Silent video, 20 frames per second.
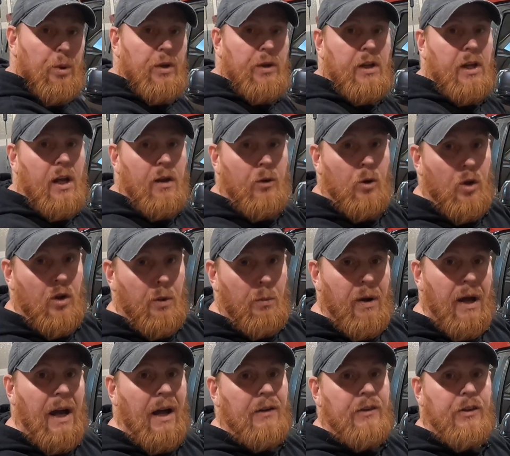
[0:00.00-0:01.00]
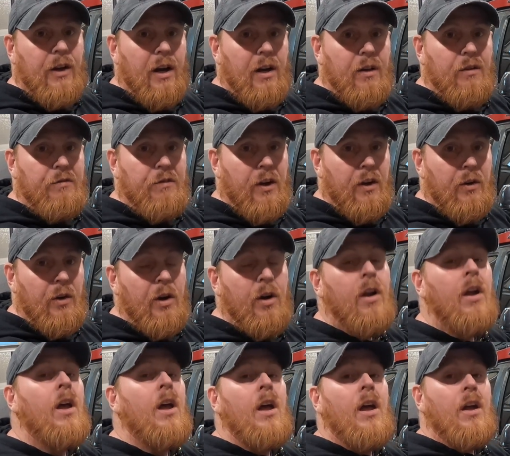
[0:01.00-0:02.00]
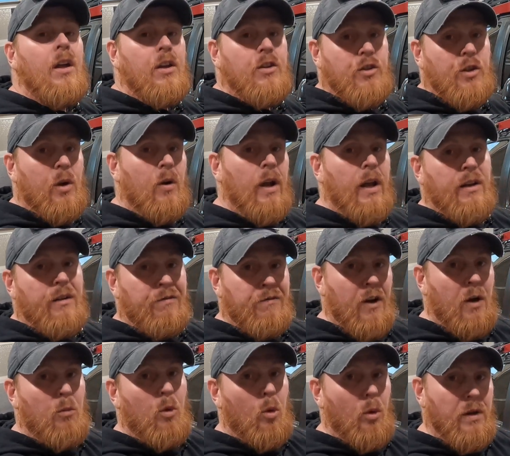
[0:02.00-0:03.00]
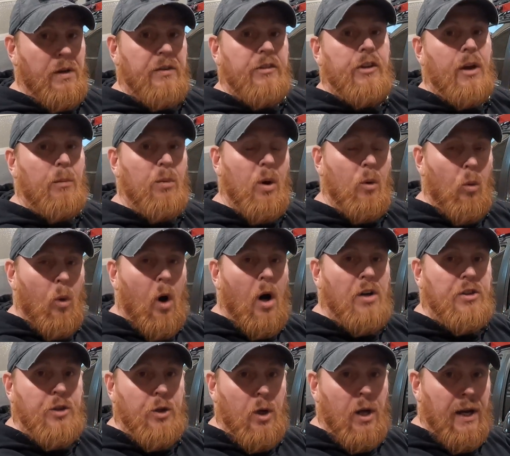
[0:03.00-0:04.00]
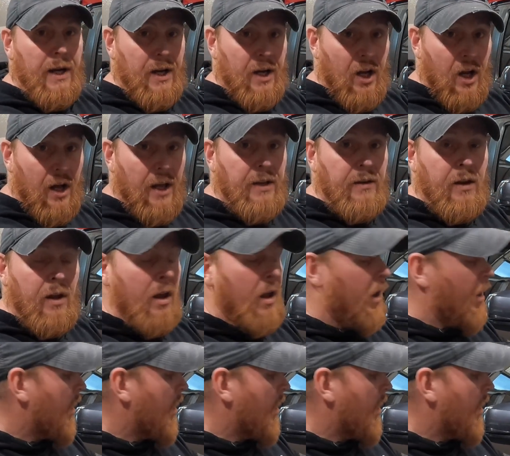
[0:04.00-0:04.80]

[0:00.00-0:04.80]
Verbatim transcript: put together on the back side of the fender because you don't have to fumble with a separate washer and nut.